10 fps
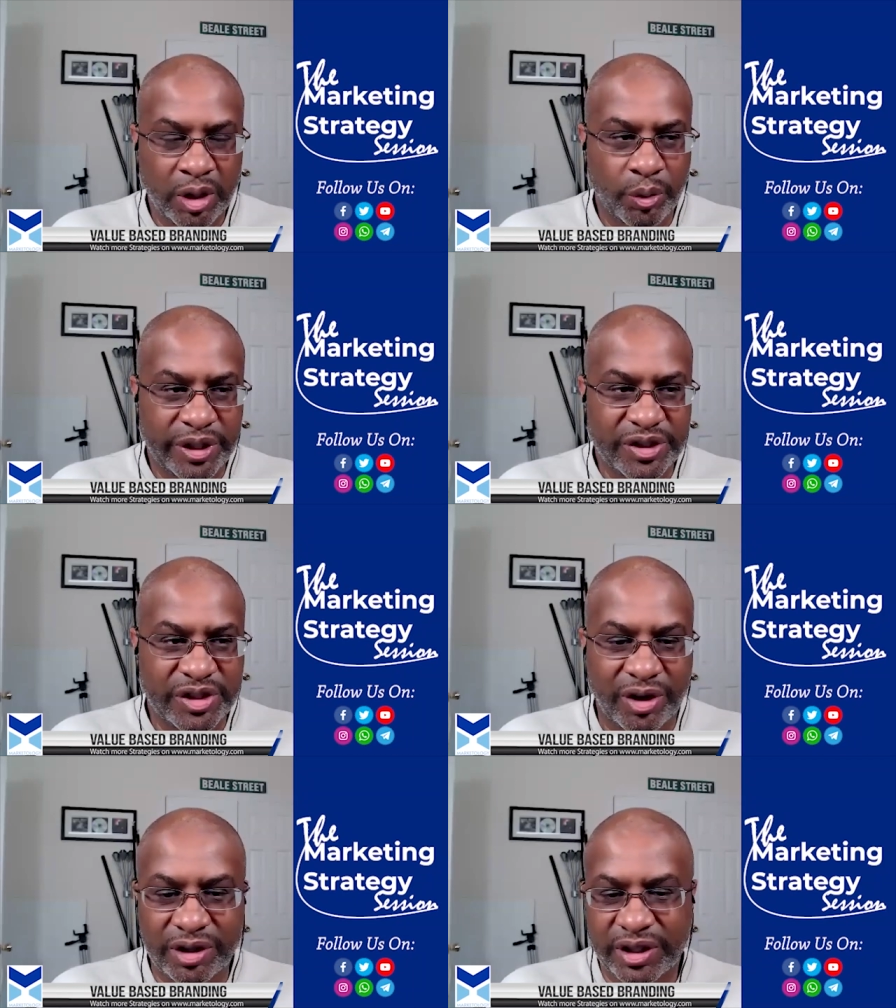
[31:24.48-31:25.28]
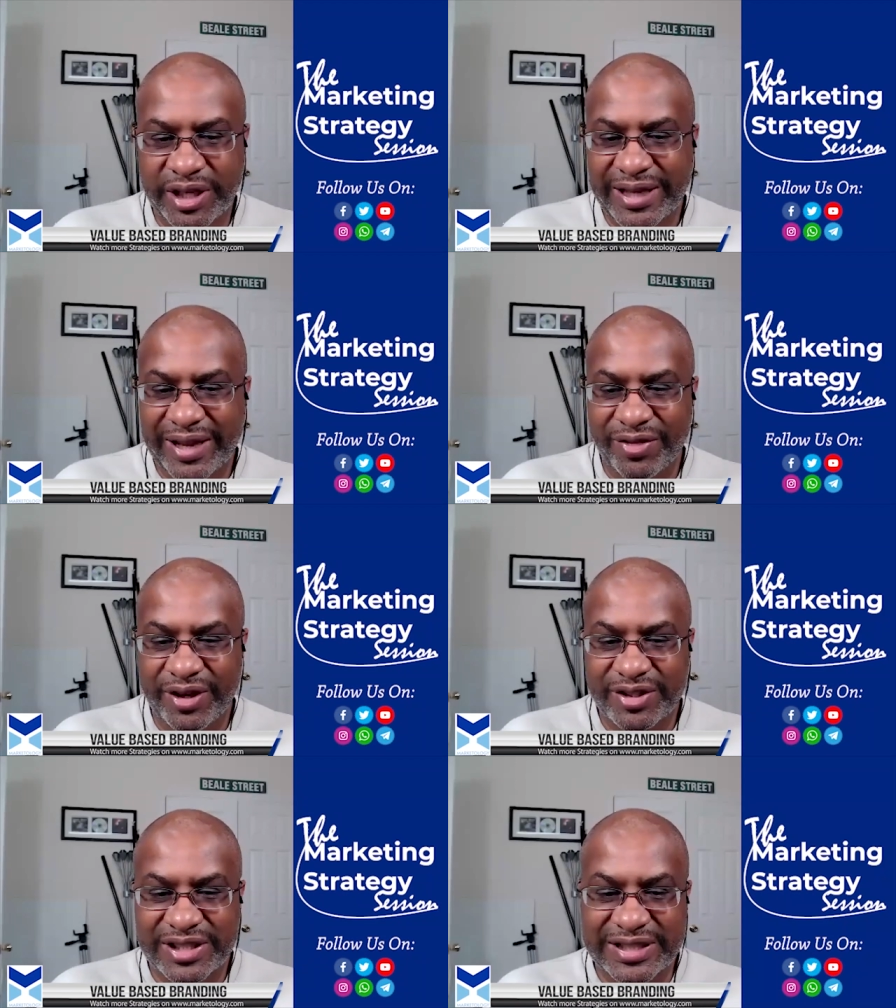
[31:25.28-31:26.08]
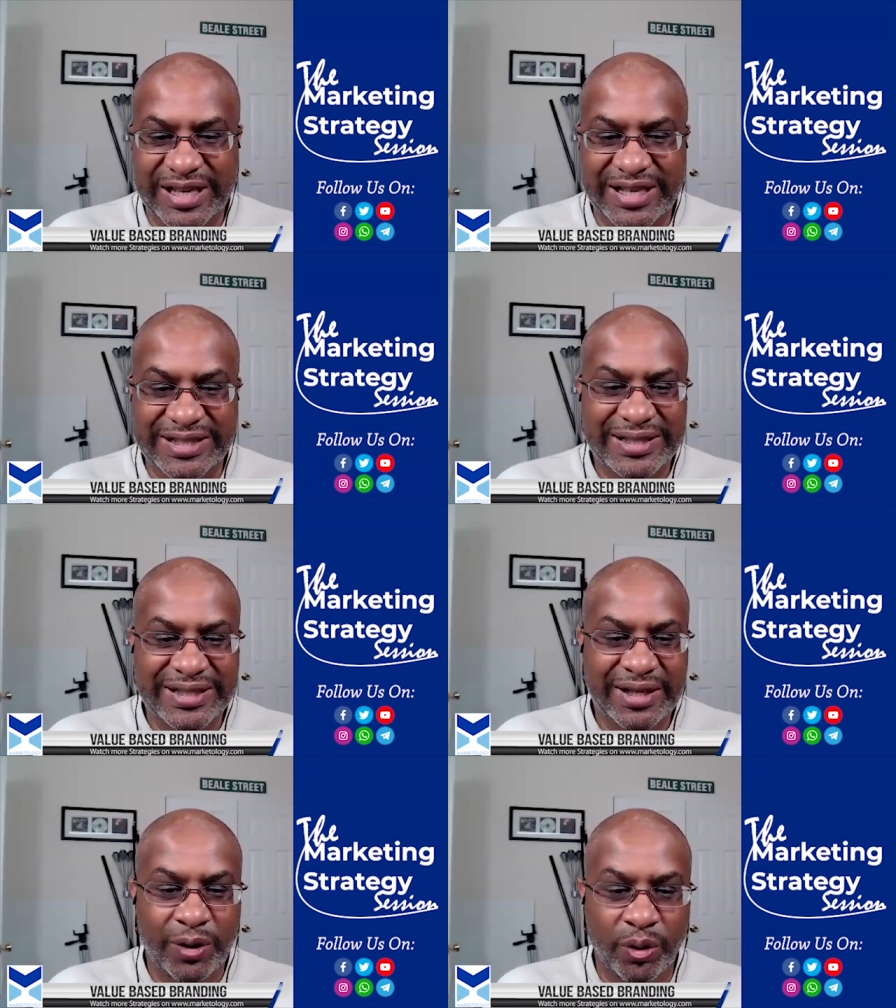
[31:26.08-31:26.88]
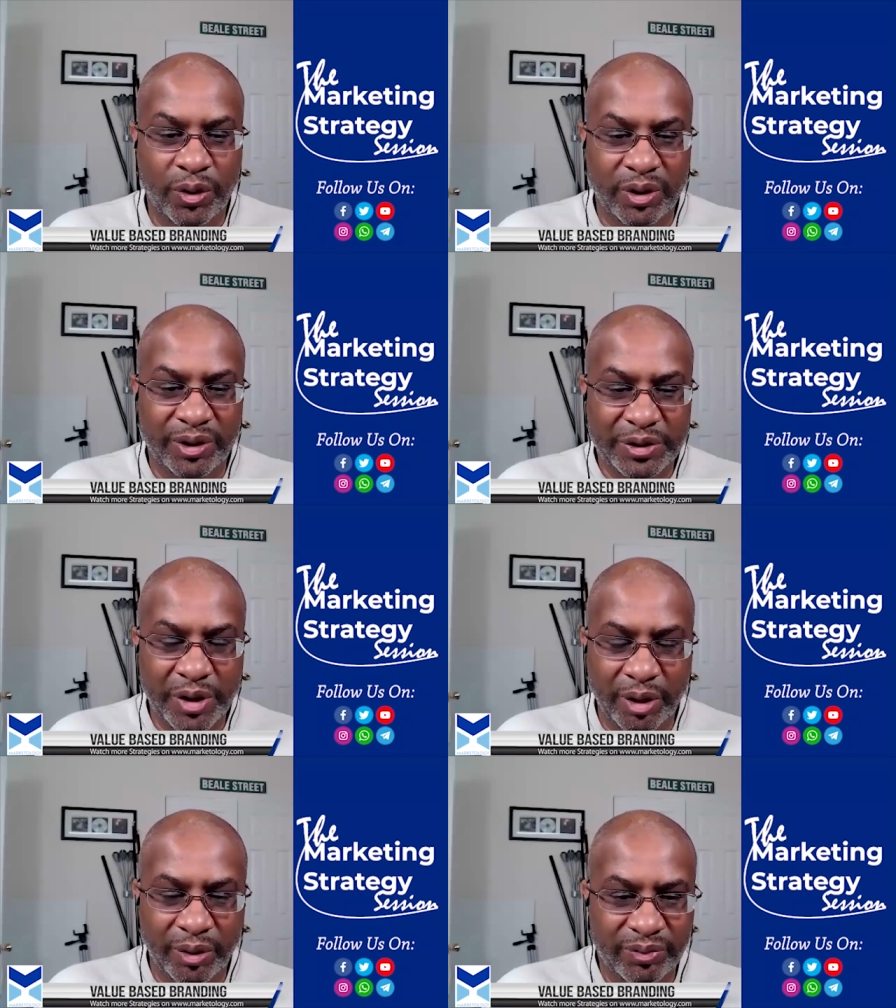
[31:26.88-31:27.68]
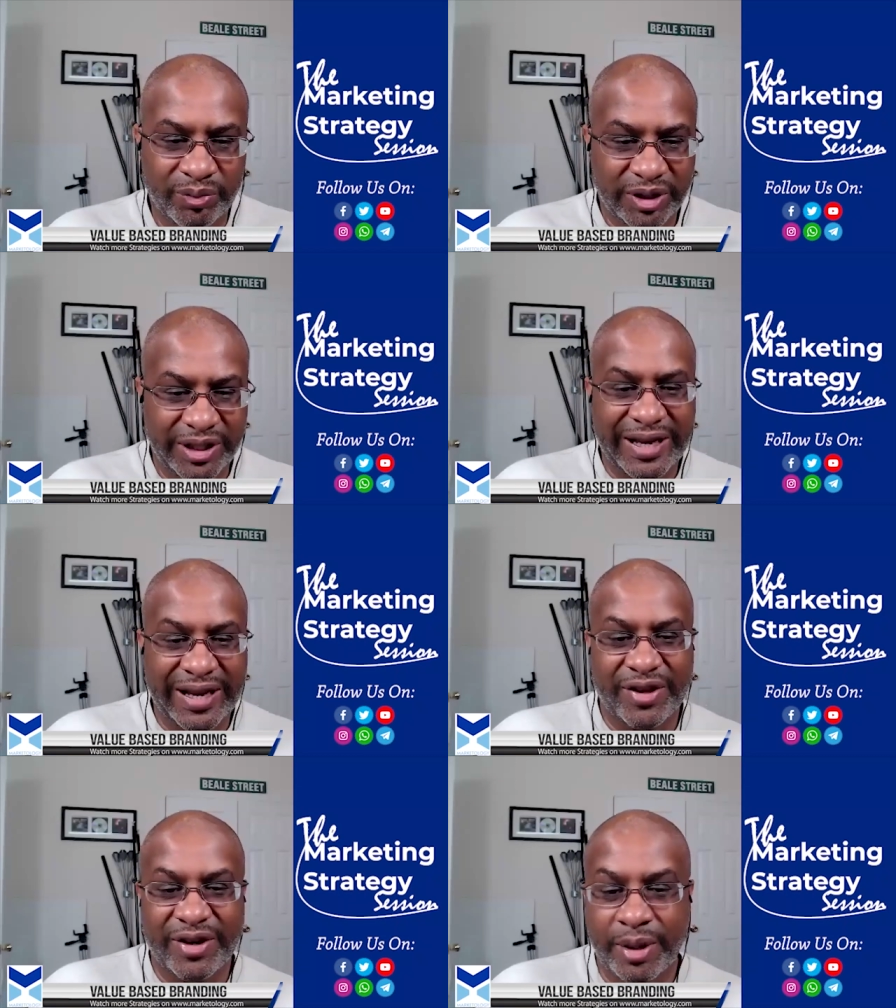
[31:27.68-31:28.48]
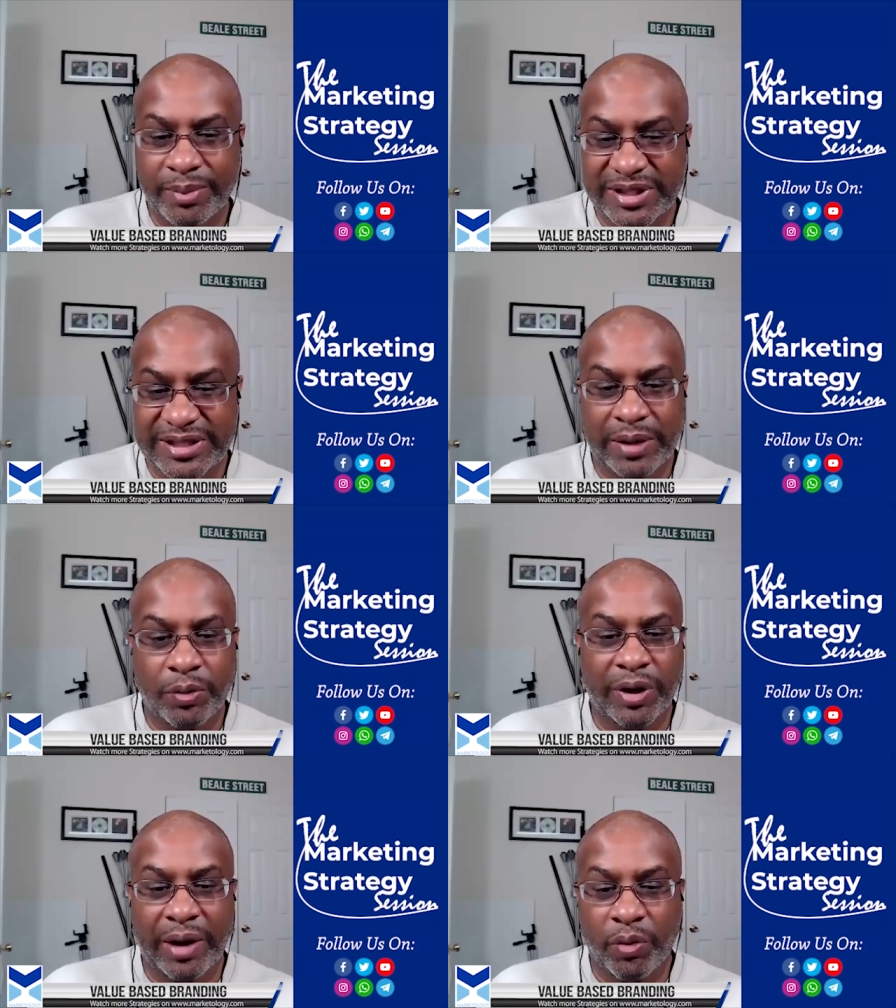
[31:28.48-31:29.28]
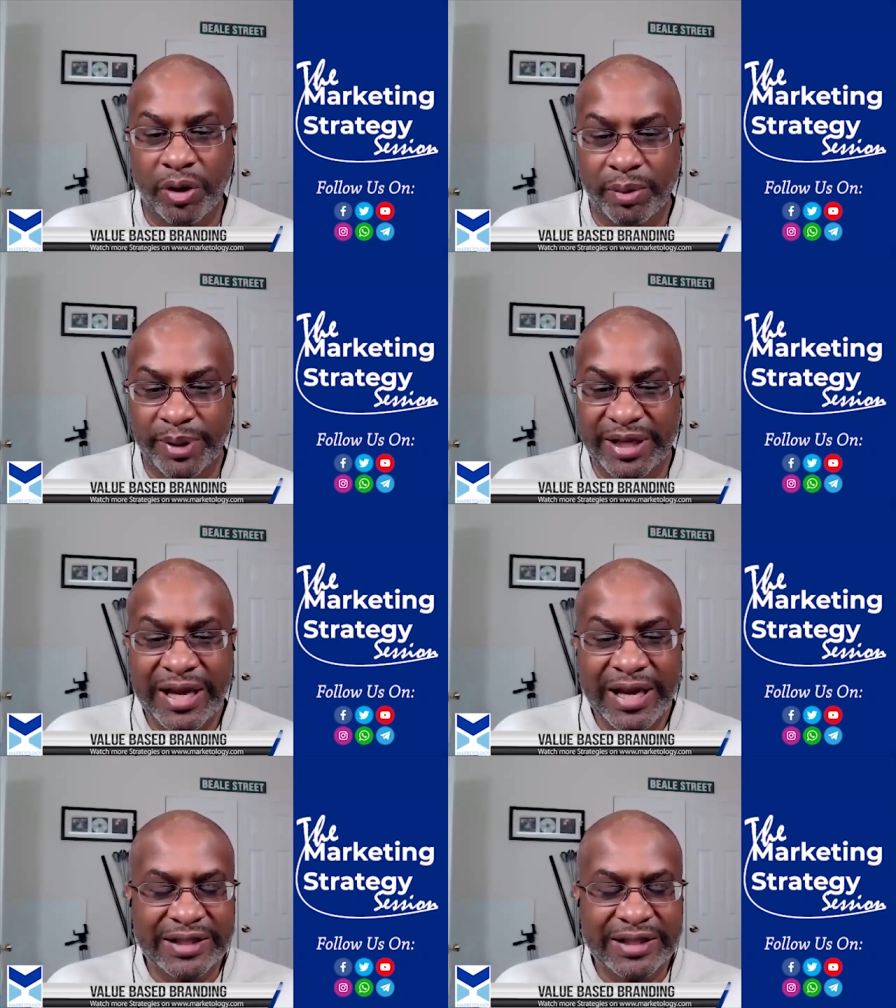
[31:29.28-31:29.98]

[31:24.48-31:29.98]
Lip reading: when you start looking at their success, or looking at their numbers and saying, well, I want to be.